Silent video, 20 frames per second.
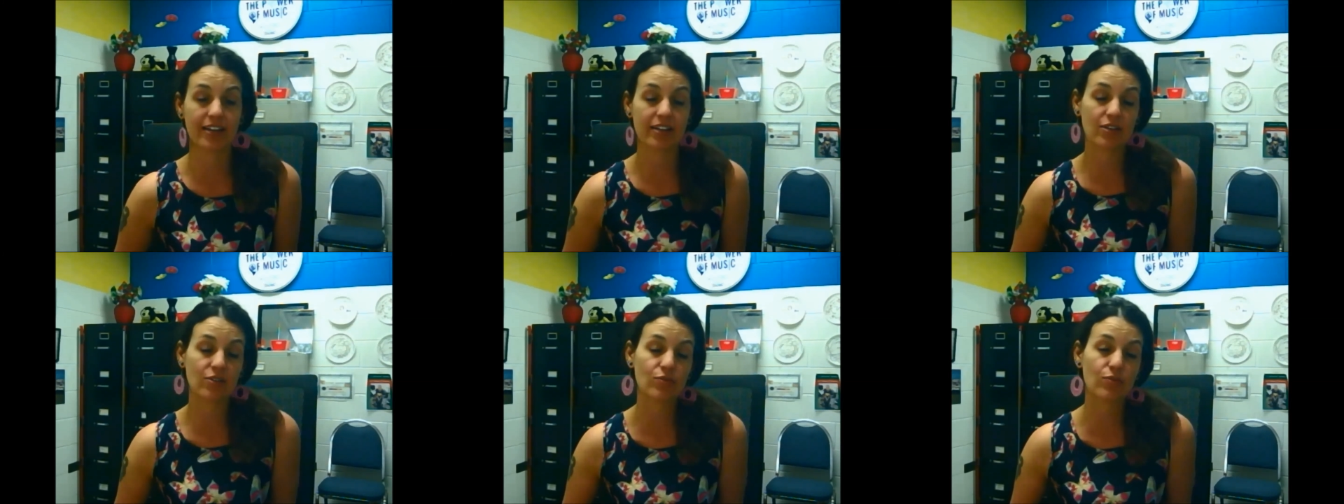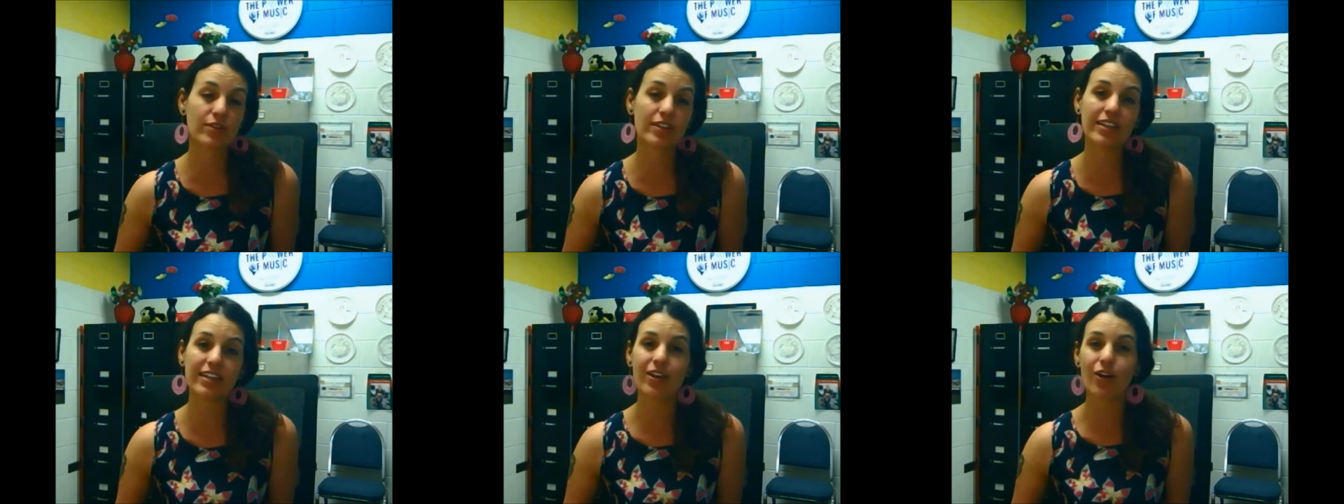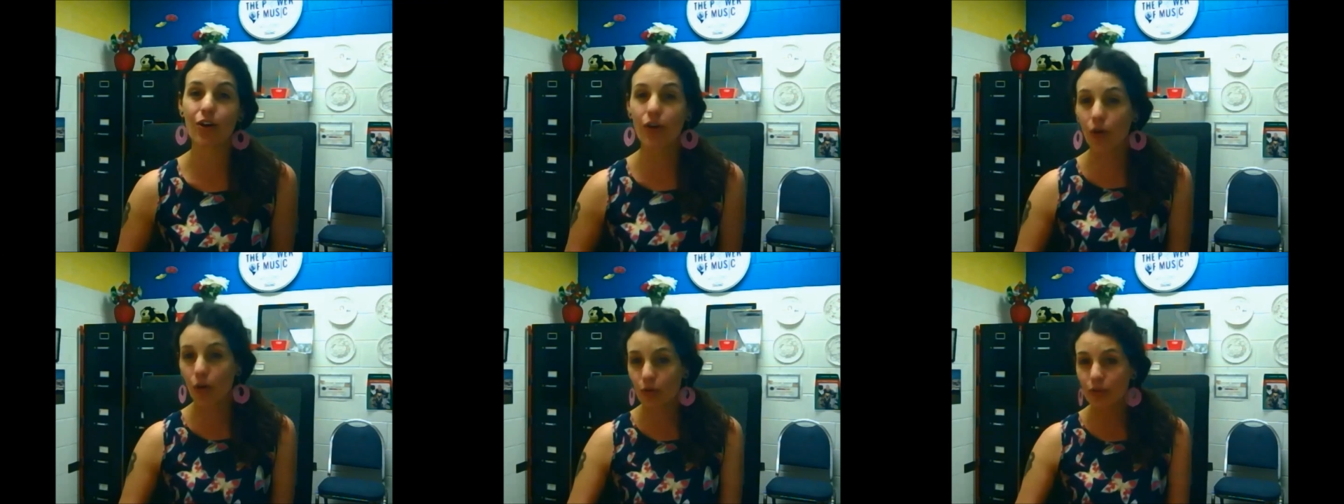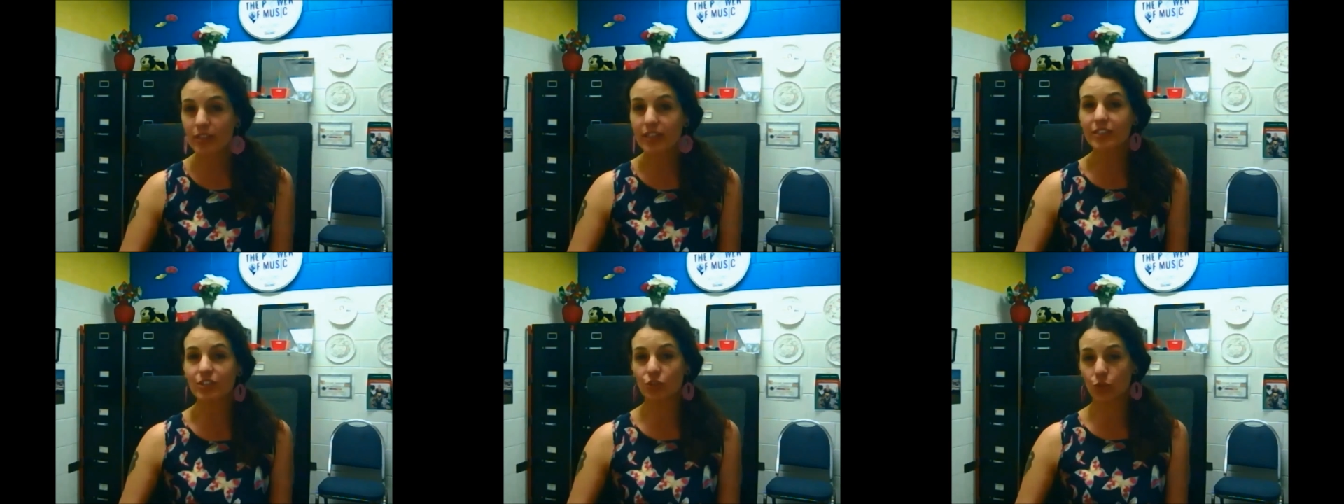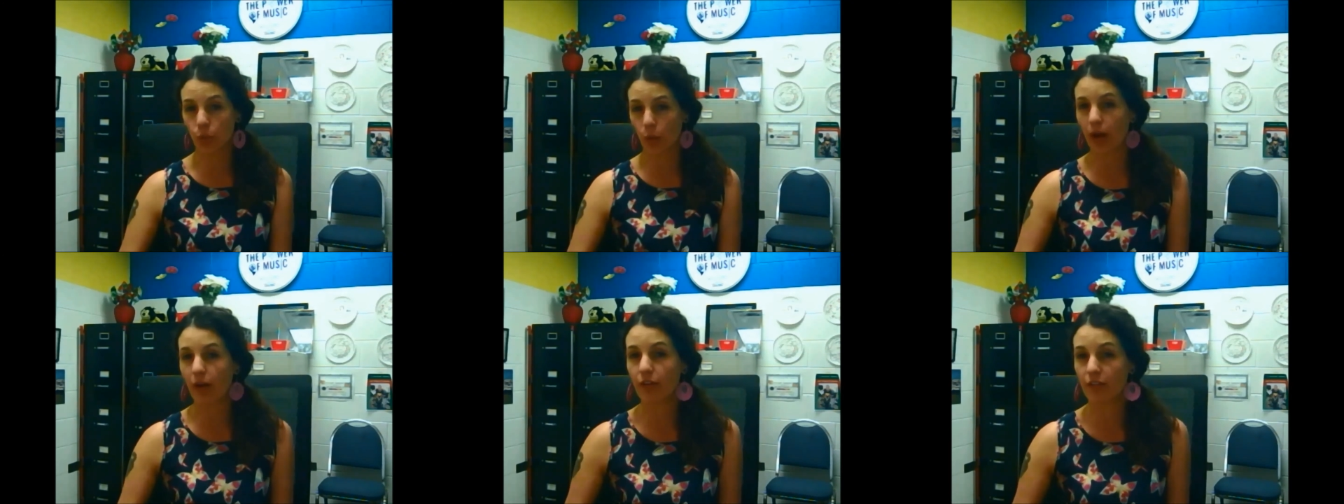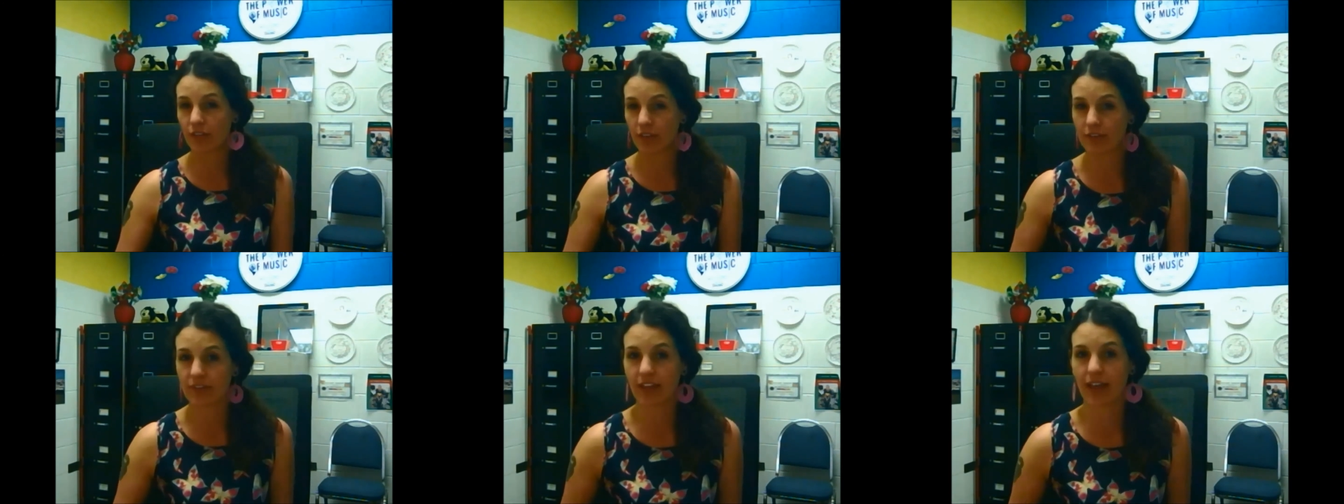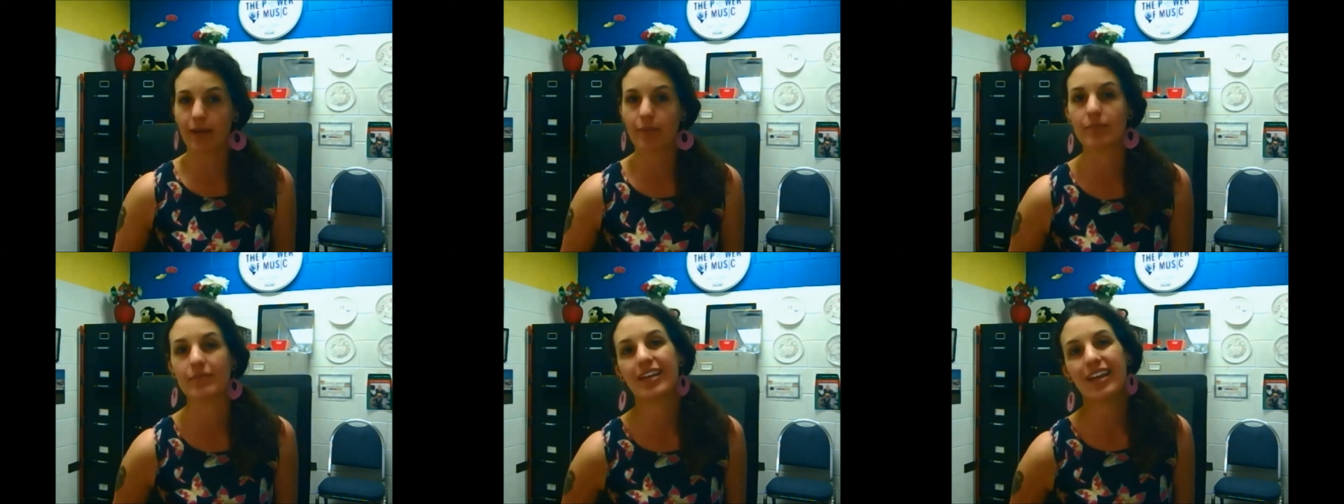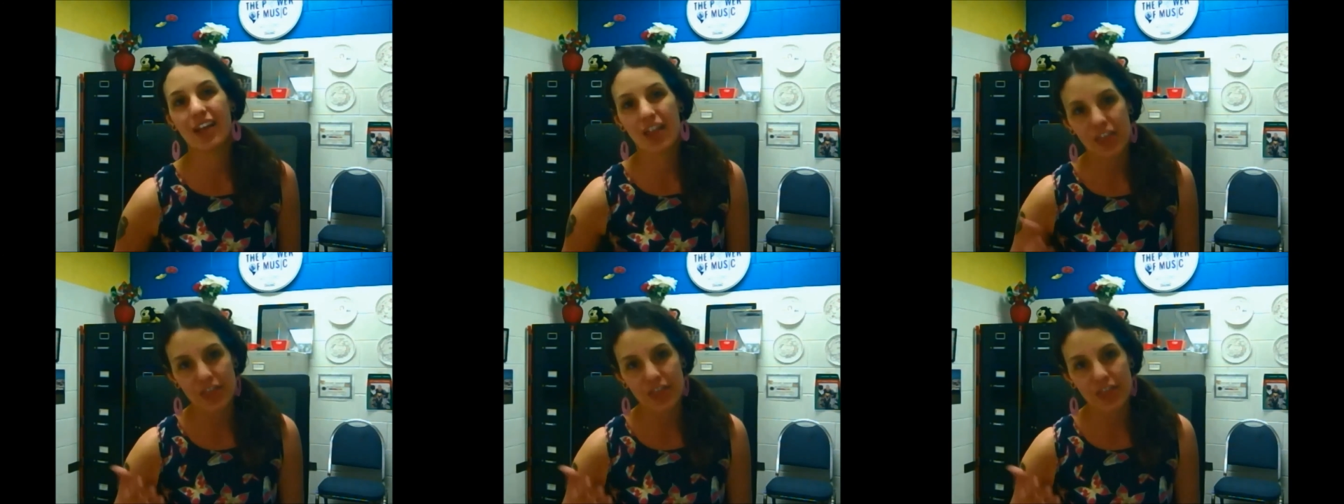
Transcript: and there really are only 12 of them,